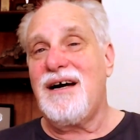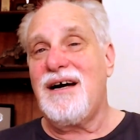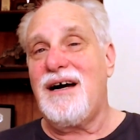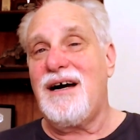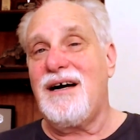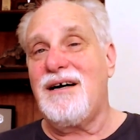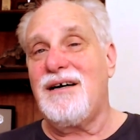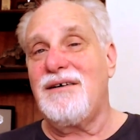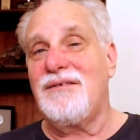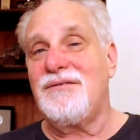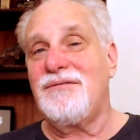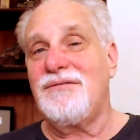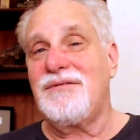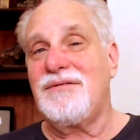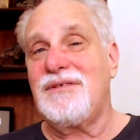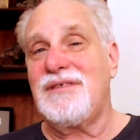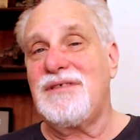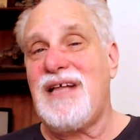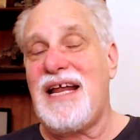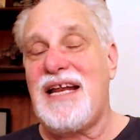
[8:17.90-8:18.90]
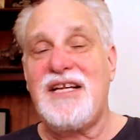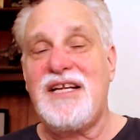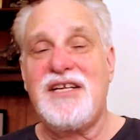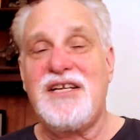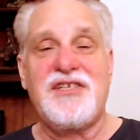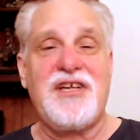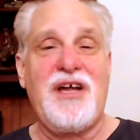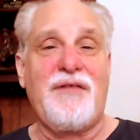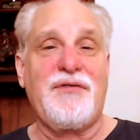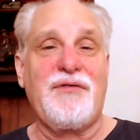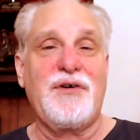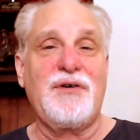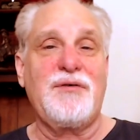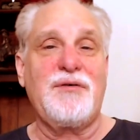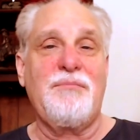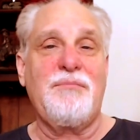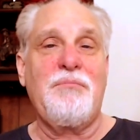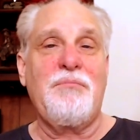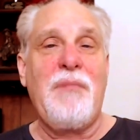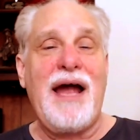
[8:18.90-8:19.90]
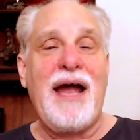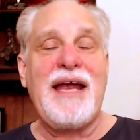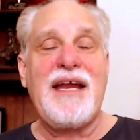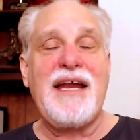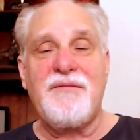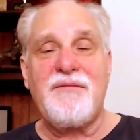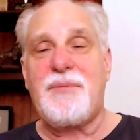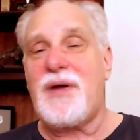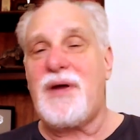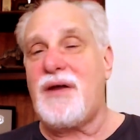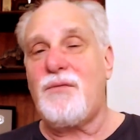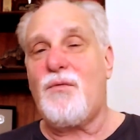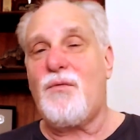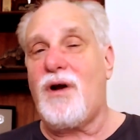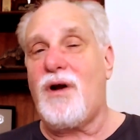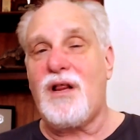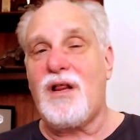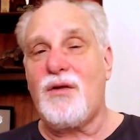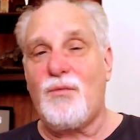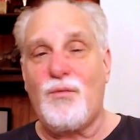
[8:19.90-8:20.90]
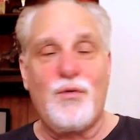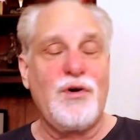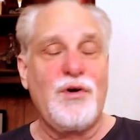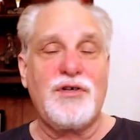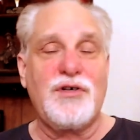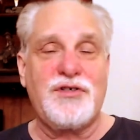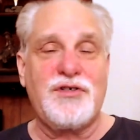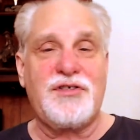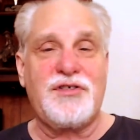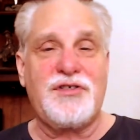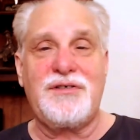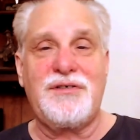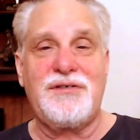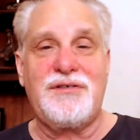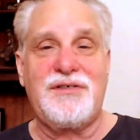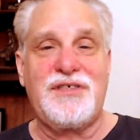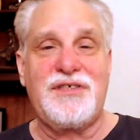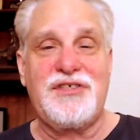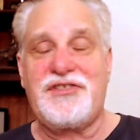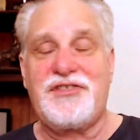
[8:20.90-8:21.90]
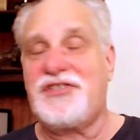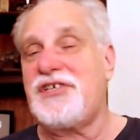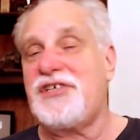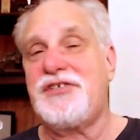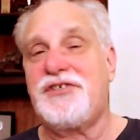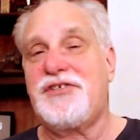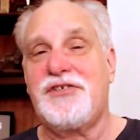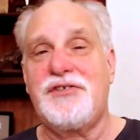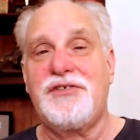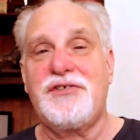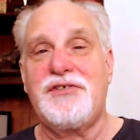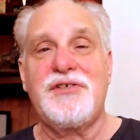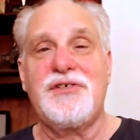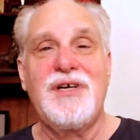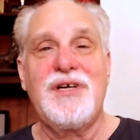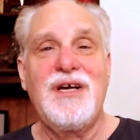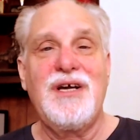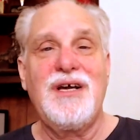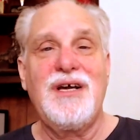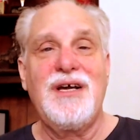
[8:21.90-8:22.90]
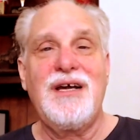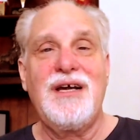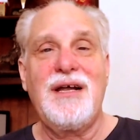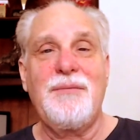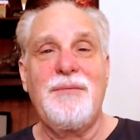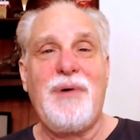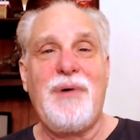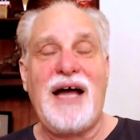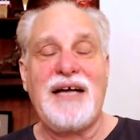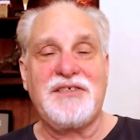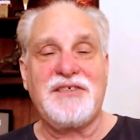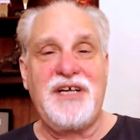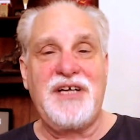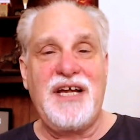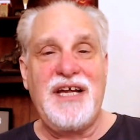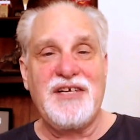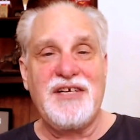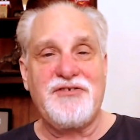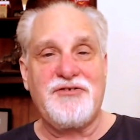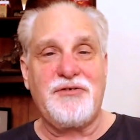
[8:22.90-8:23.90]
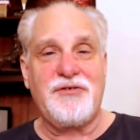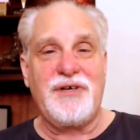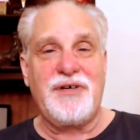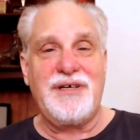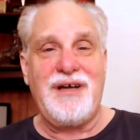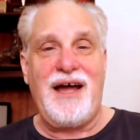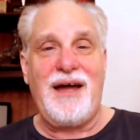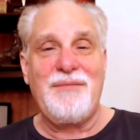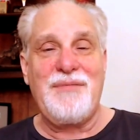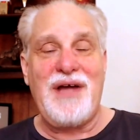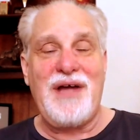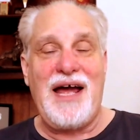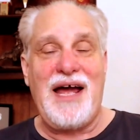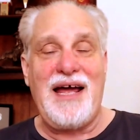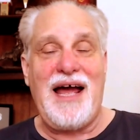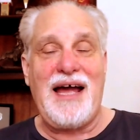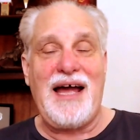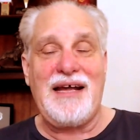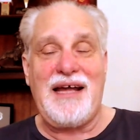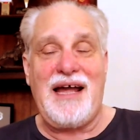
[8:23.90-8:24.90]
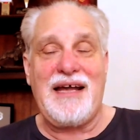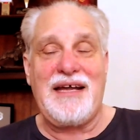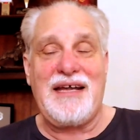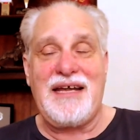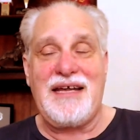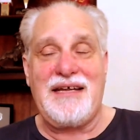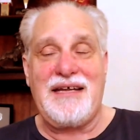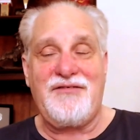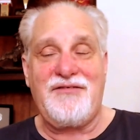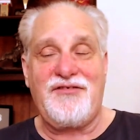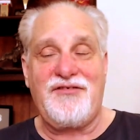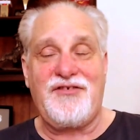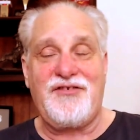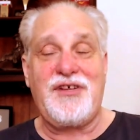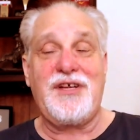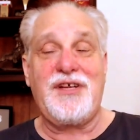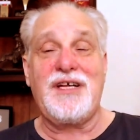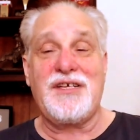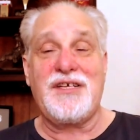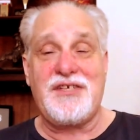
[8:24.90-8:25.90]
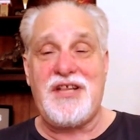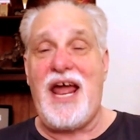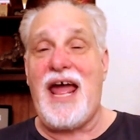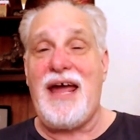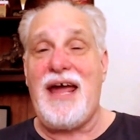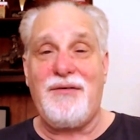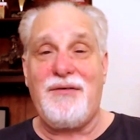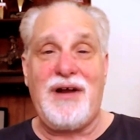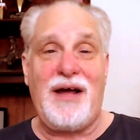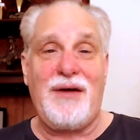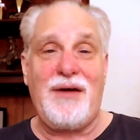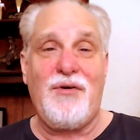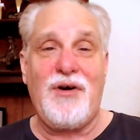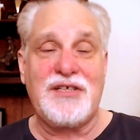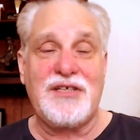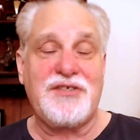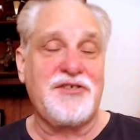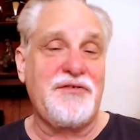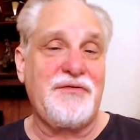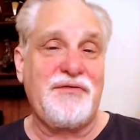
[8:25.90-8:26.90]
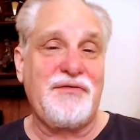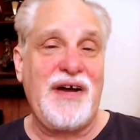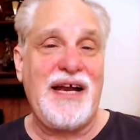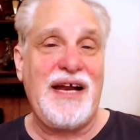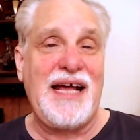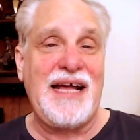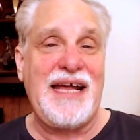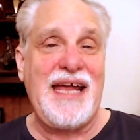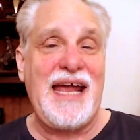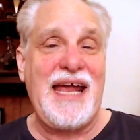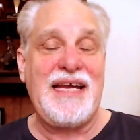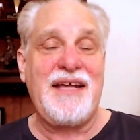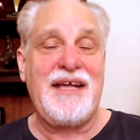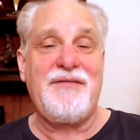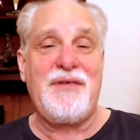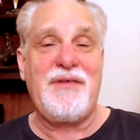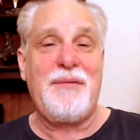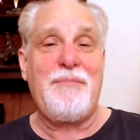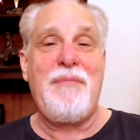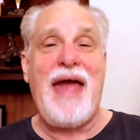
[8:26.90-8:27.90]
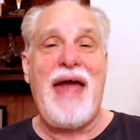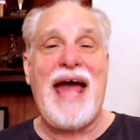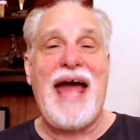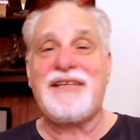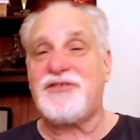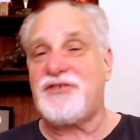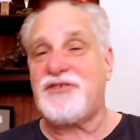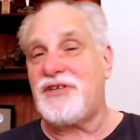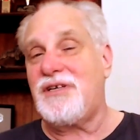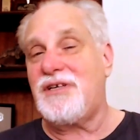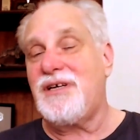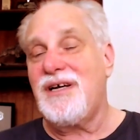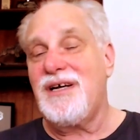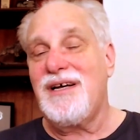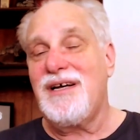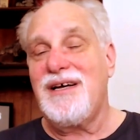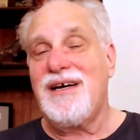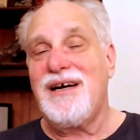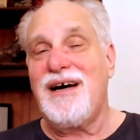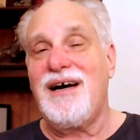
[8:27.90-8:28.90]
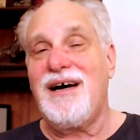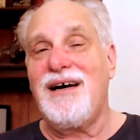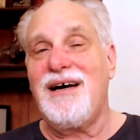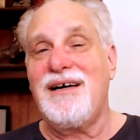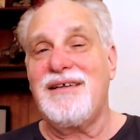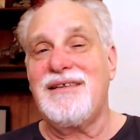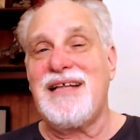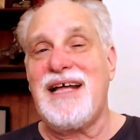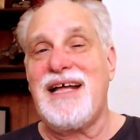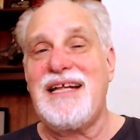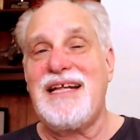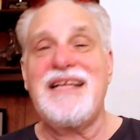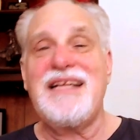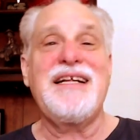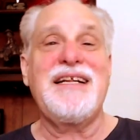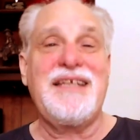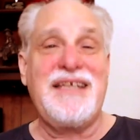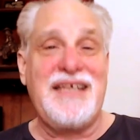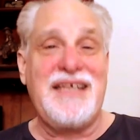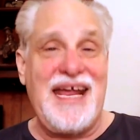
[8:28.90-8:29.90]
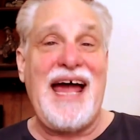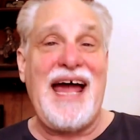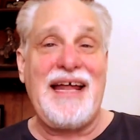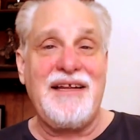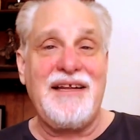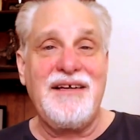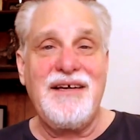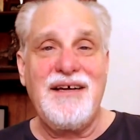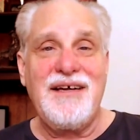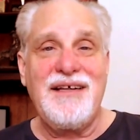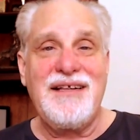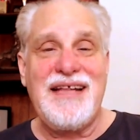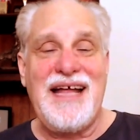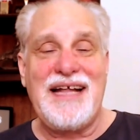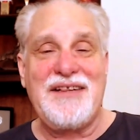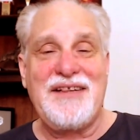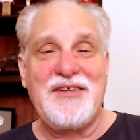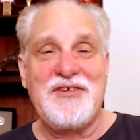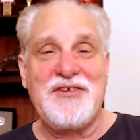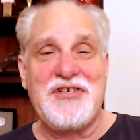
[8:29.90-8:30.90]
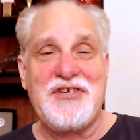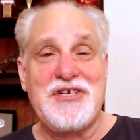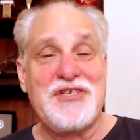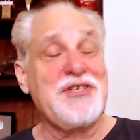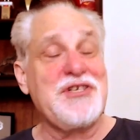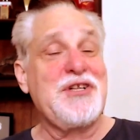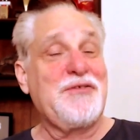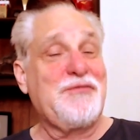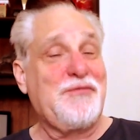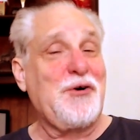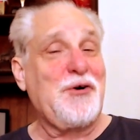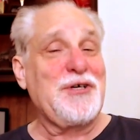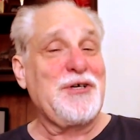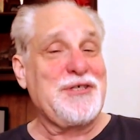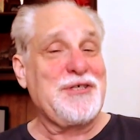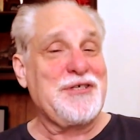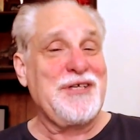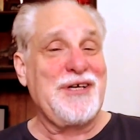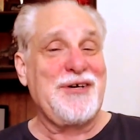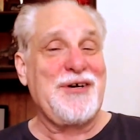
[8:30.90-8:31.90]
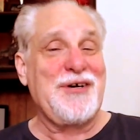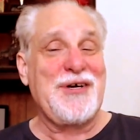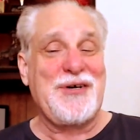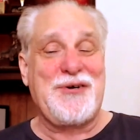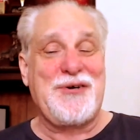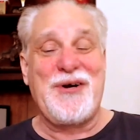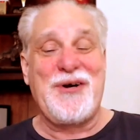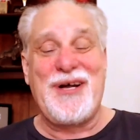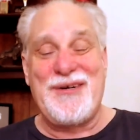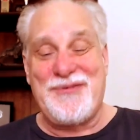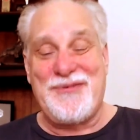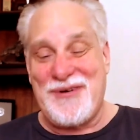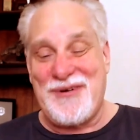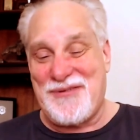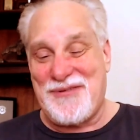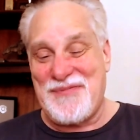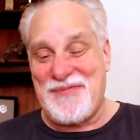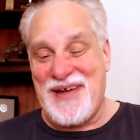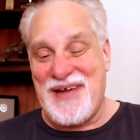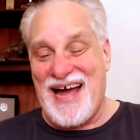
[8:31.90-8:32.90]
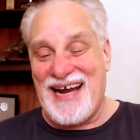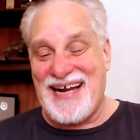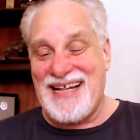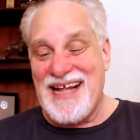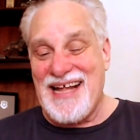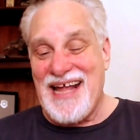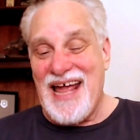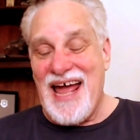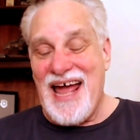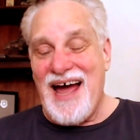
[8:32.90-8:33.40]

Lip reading: that he suffered might have been one of the worst decisions in boxing history. I mean, I to this day, when I watch the fight, I can't even imagine that he didn't get that decision. And of course, Larry agreed with me on it.